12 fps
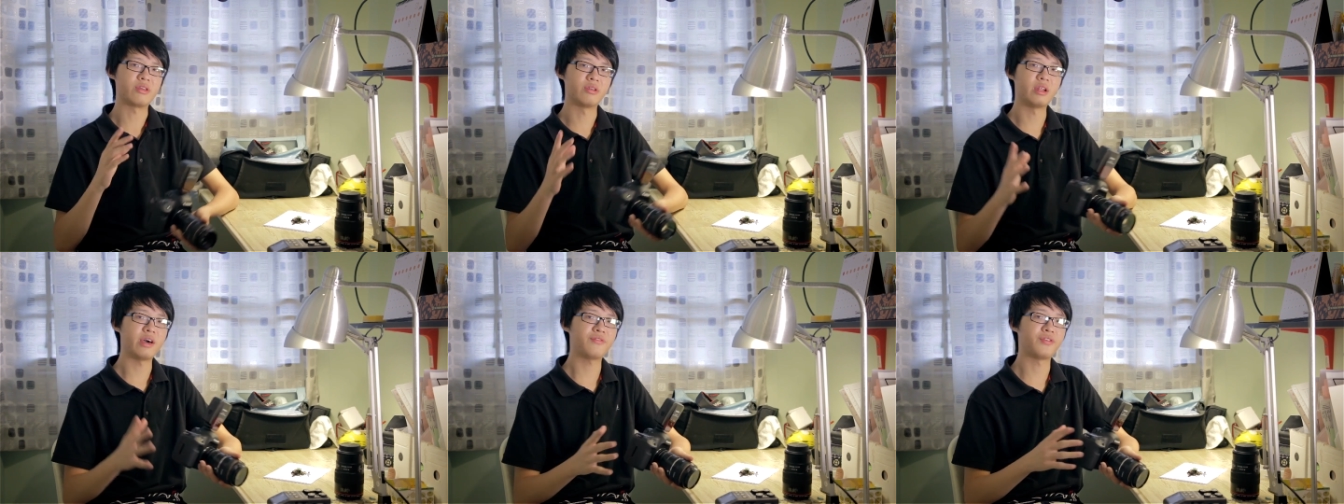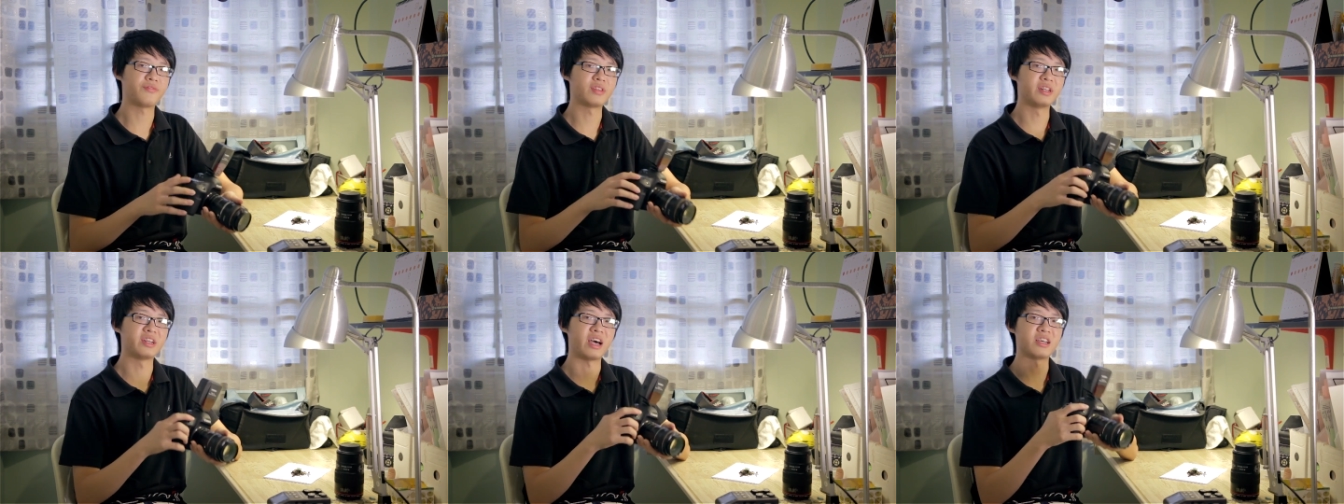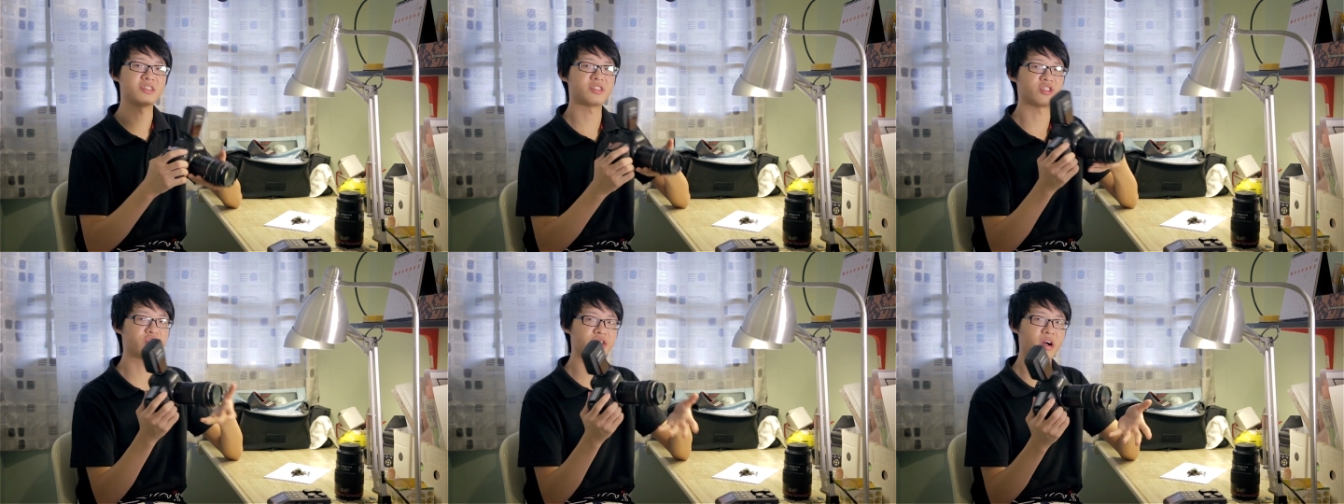and you're left with the
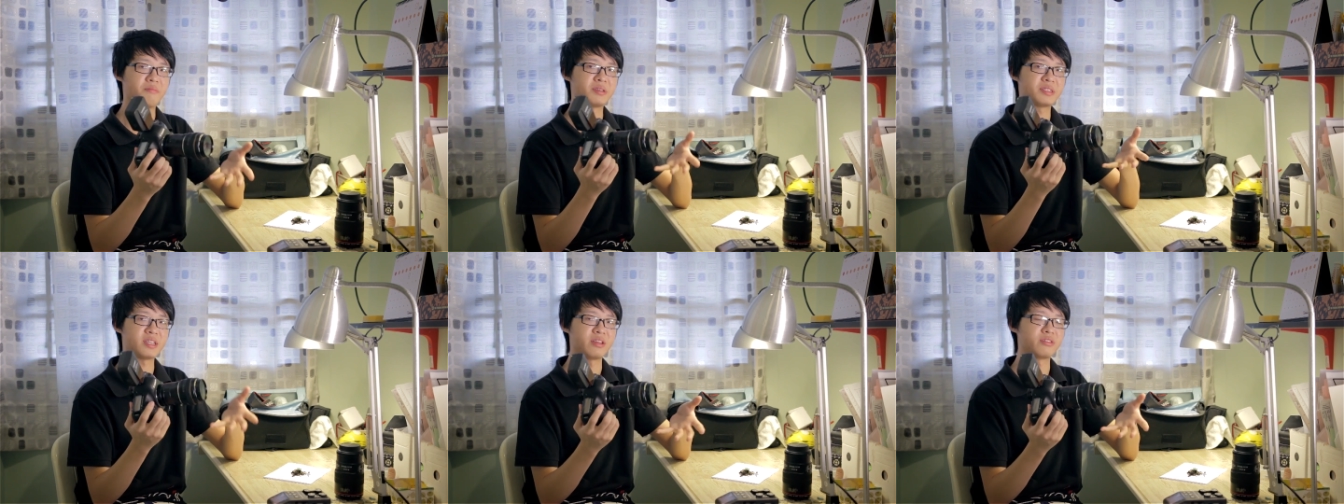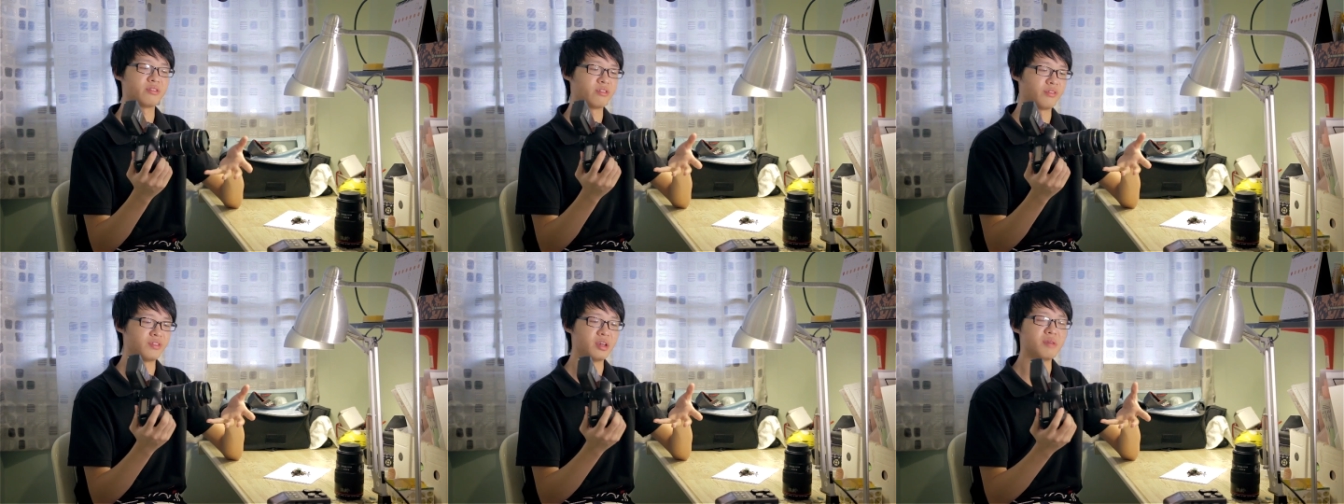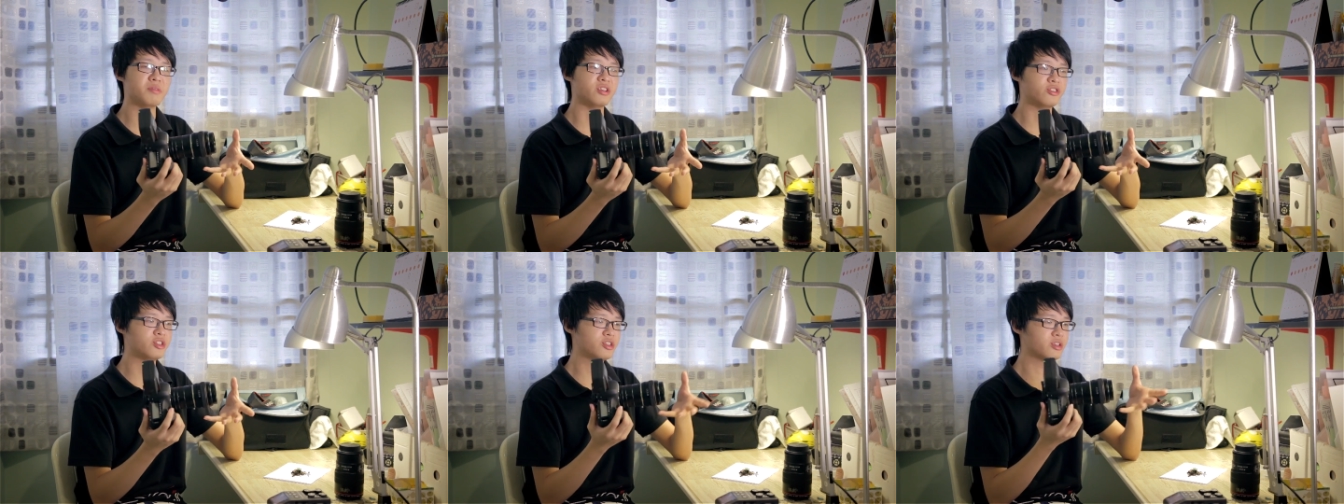nice sharp center of the
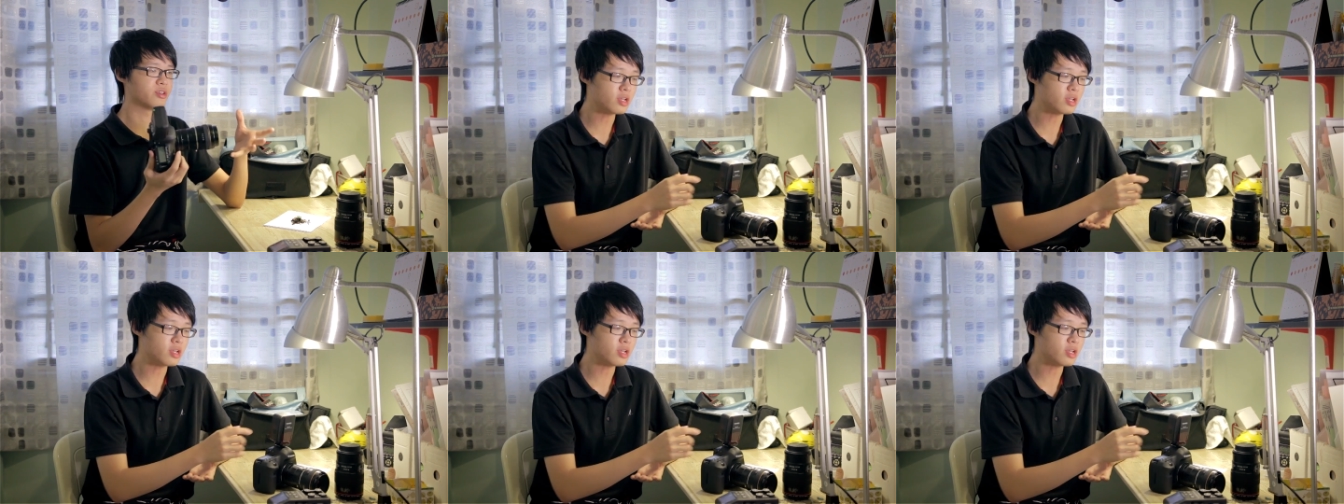image.